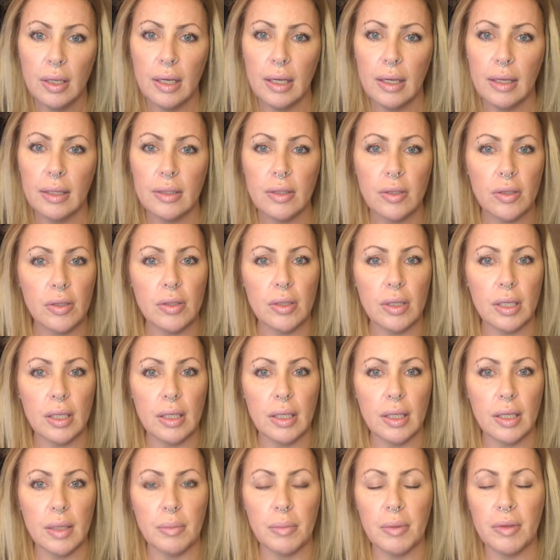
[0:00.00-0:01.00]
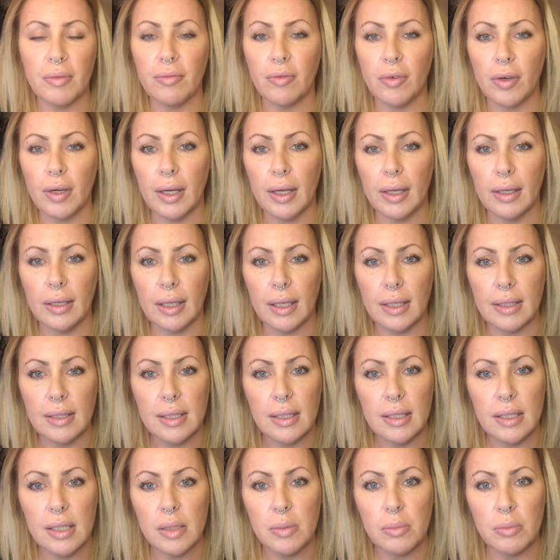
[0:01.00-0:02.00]
so you can keep the forehead nice and
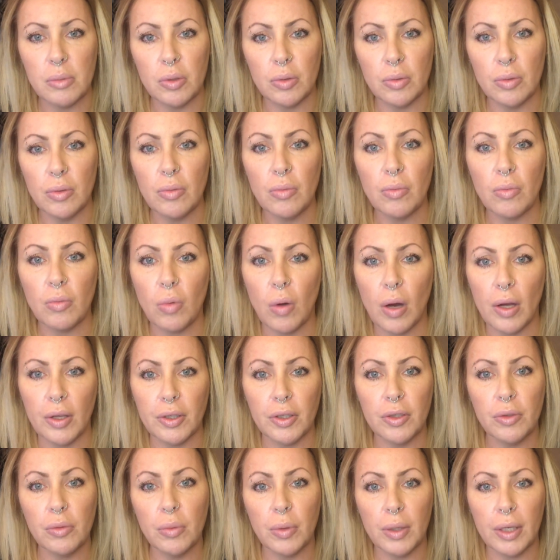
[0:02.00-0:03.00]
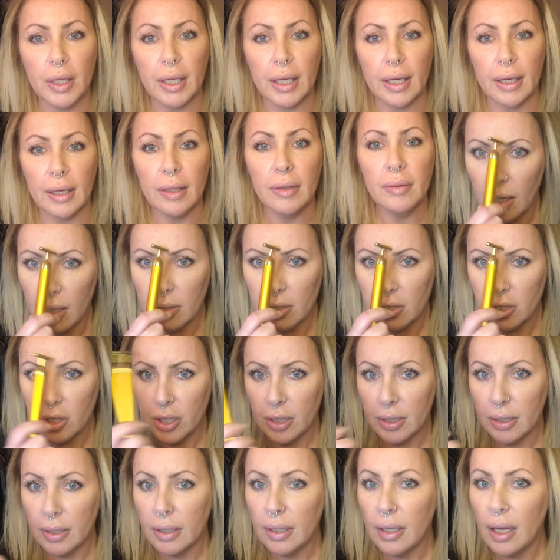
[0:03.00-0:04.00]
smooth while you're working. She
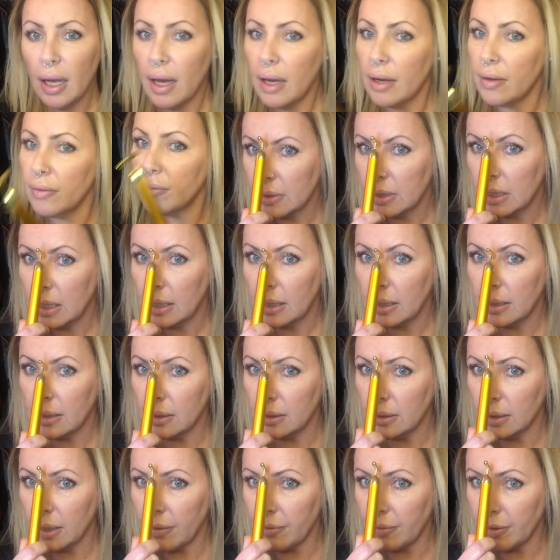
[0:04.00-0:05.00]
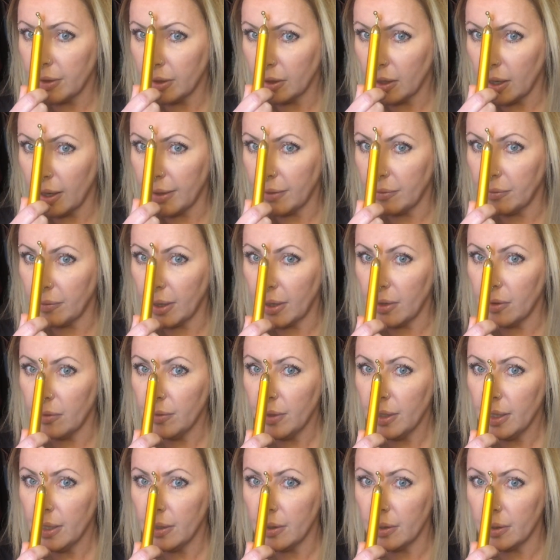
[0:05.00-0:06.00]
did have an 11 line right over
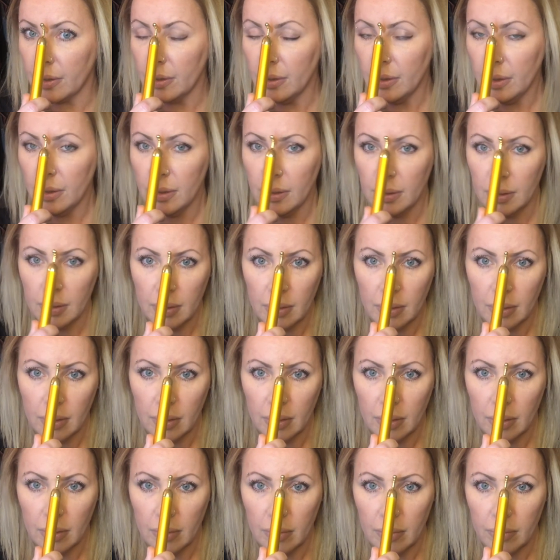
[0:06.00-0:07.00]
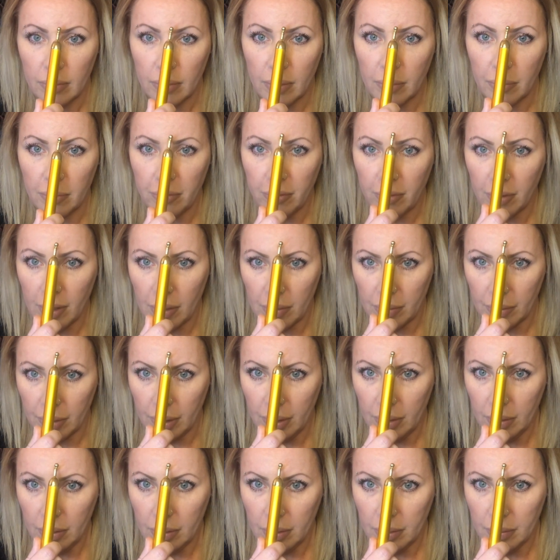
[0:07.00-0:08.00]
here from
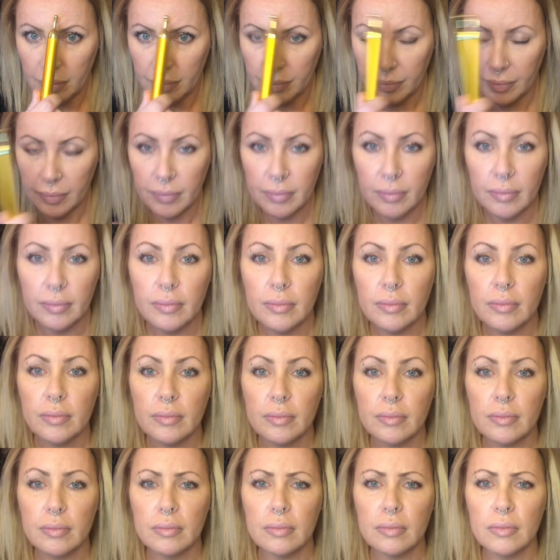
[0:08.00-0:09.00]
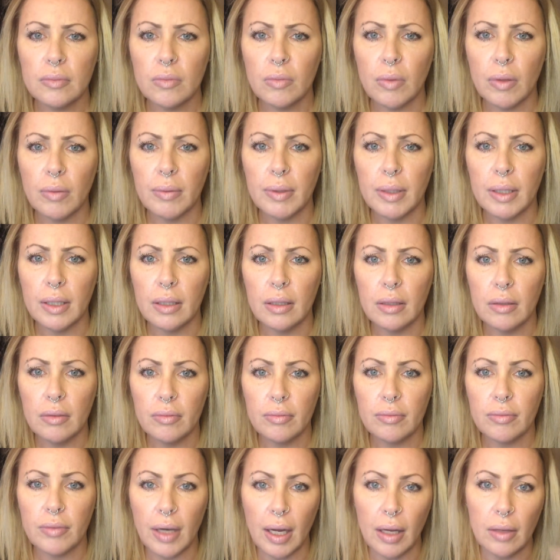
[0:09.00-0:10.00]
frowning. When we
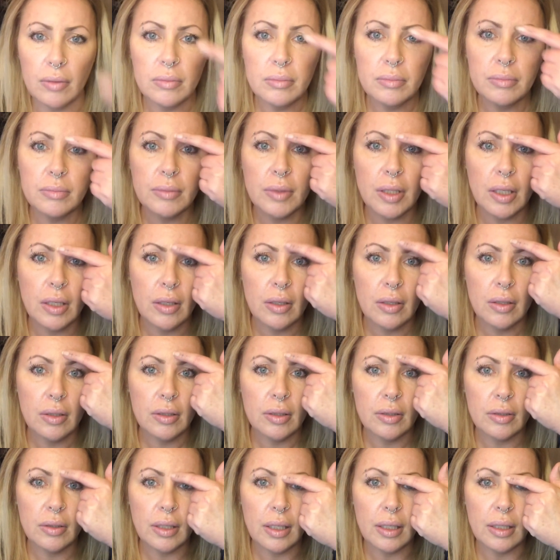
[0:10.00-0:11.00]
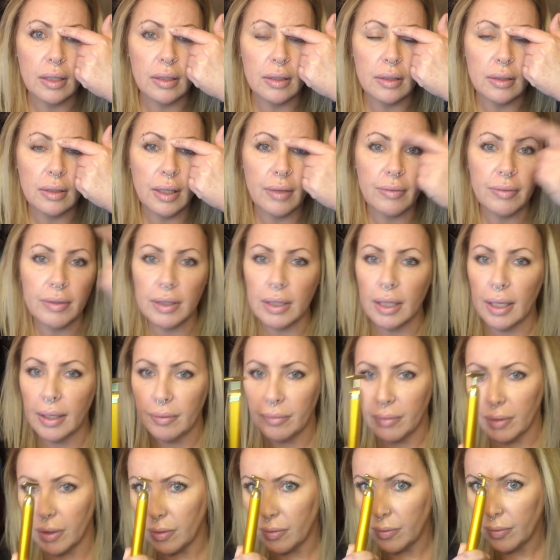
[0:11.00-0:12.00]
frown, you get an 11 line
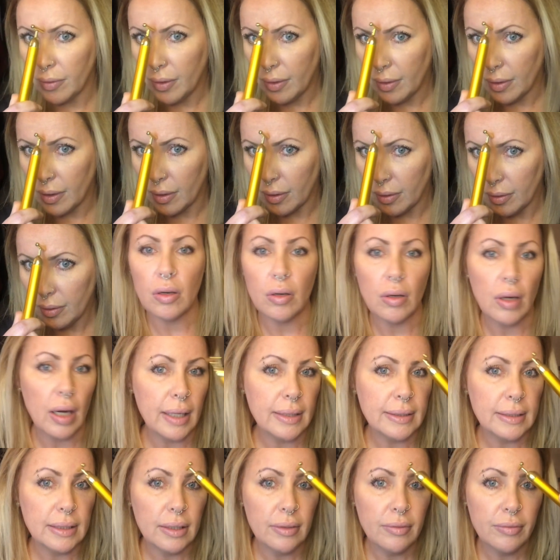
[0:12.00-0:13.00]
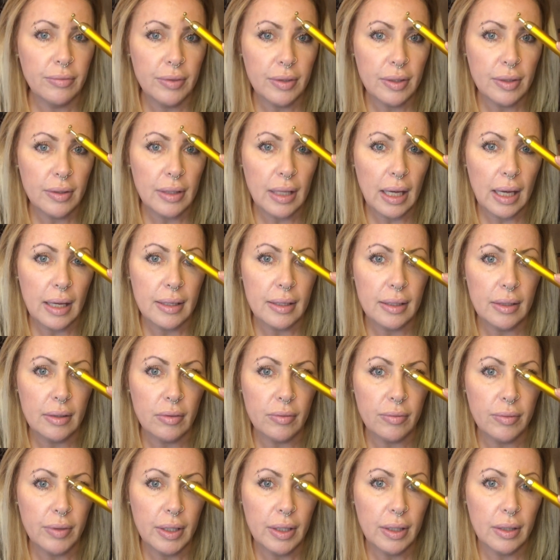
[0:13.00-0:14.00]
right over there. So I did fill that in
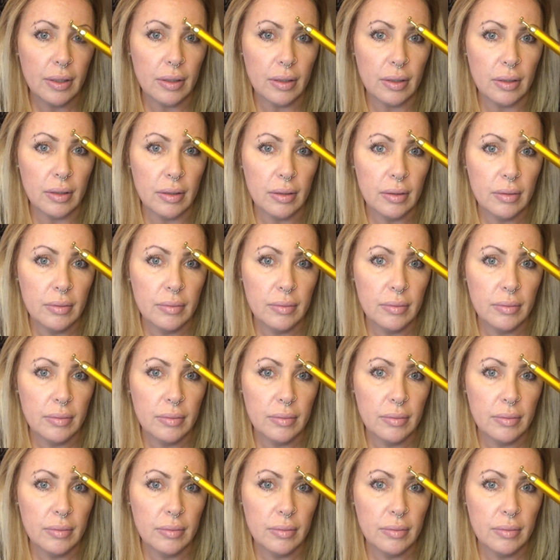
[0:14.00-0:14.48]
over here.